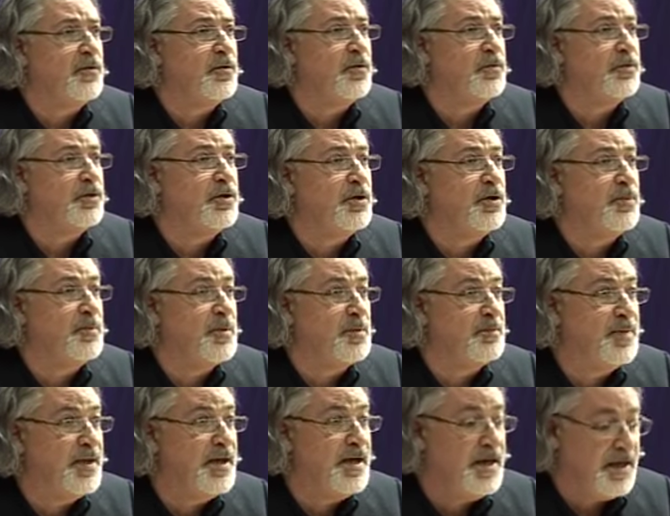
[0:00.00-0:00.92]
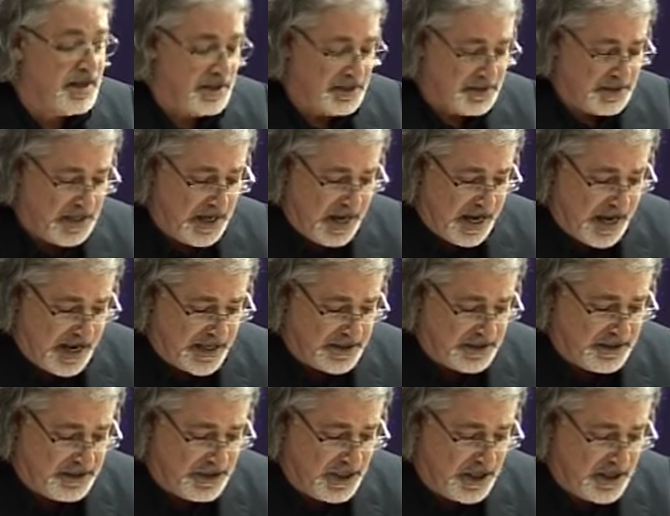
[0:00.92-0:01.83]
of all human beings
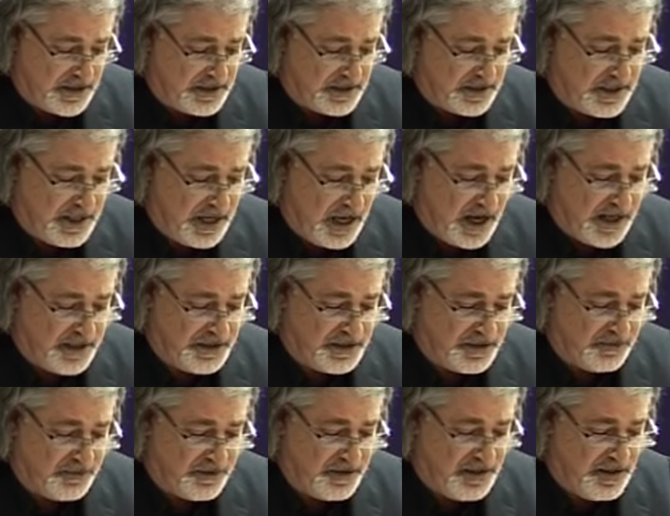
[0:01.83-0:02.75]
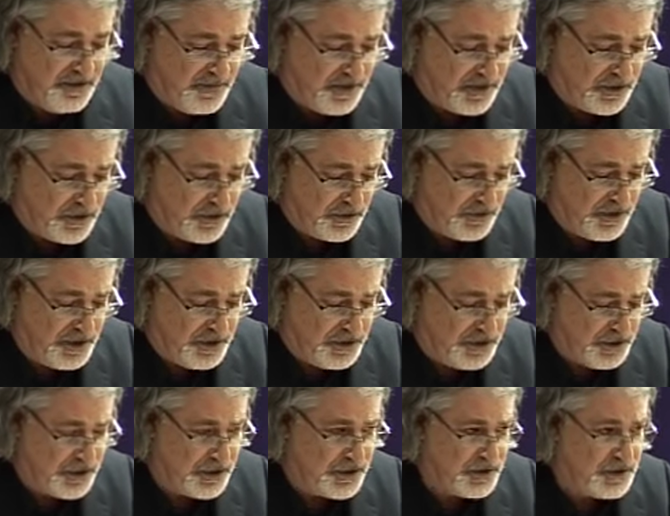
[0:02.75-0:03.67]
as certain kinds of living
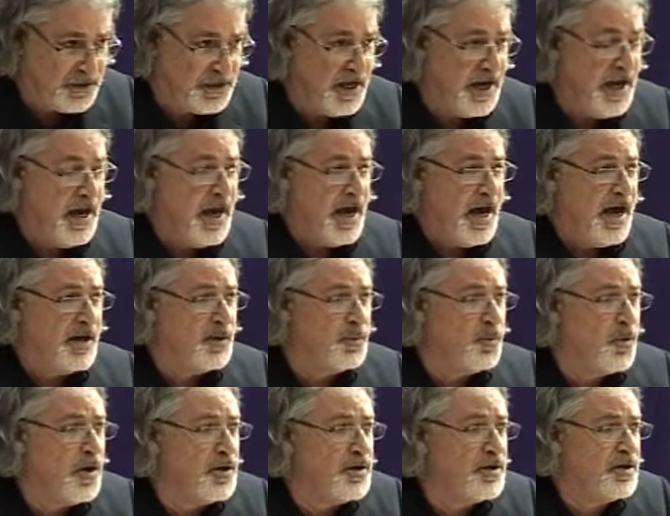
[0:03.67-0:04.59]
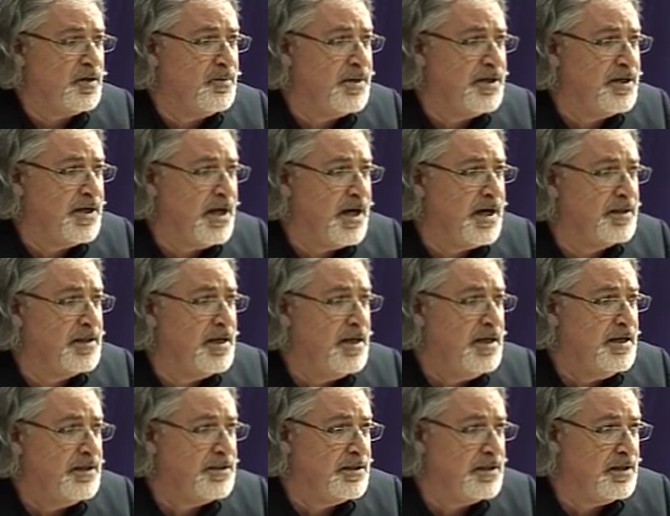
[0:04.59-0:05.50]
creatures, and what can be
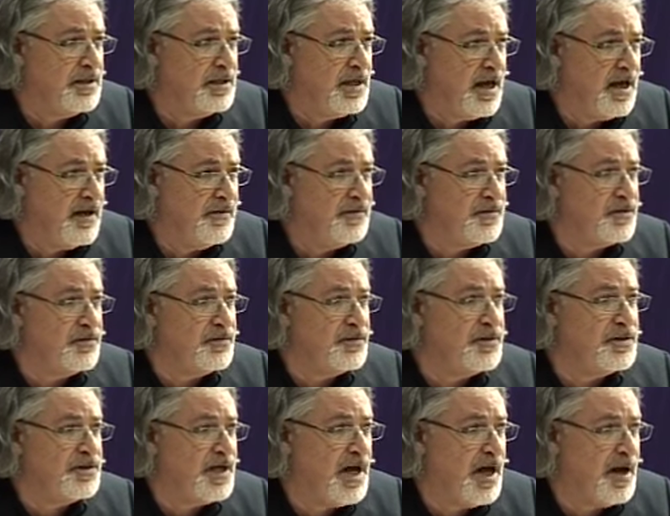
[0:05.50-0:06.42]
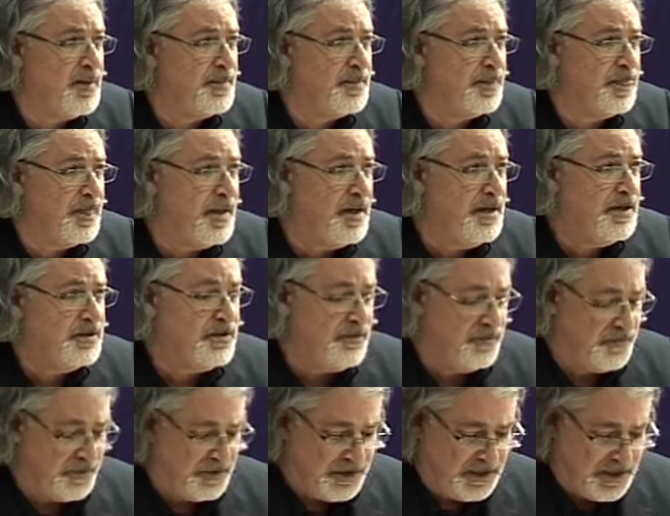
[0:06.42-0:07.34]
done to the lives of some
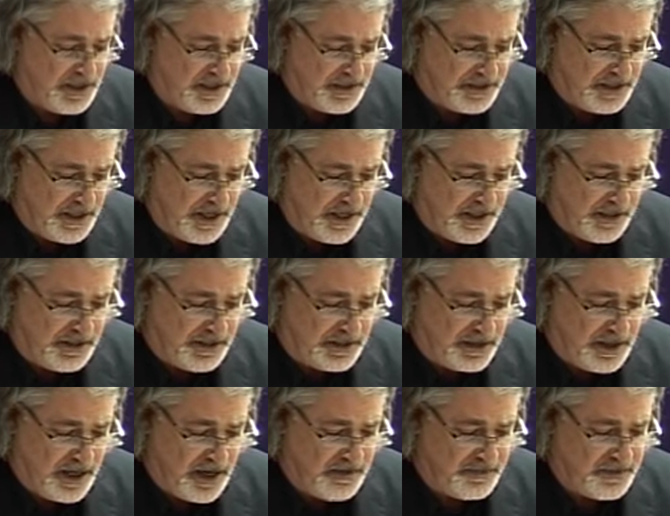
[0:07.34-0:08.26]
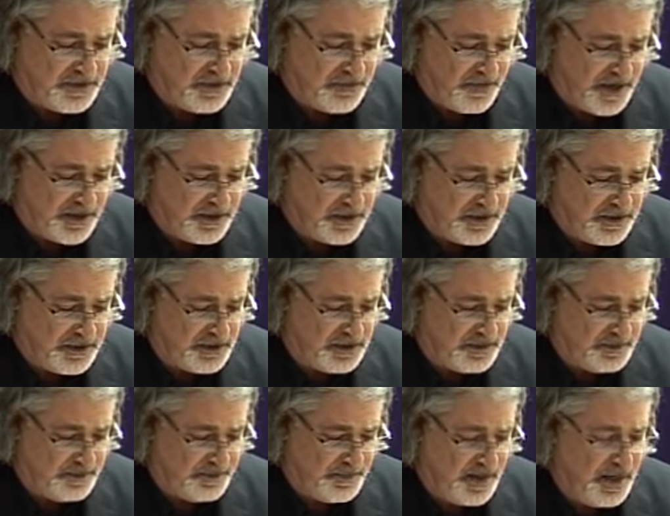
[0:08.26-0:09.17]
to facilitate the lives of
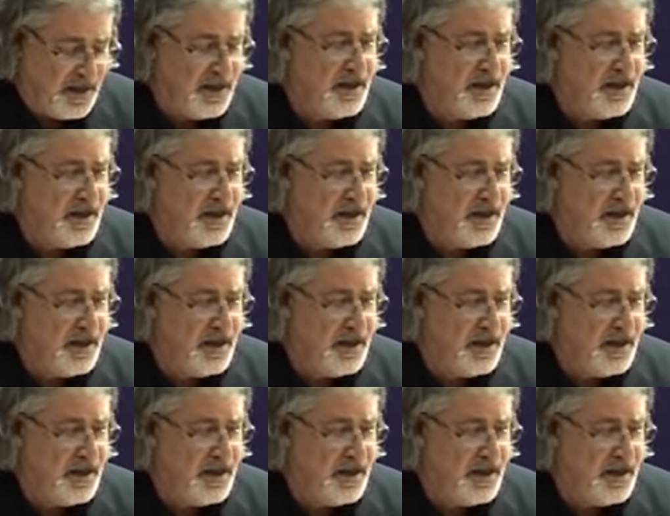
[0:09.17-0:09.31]
others.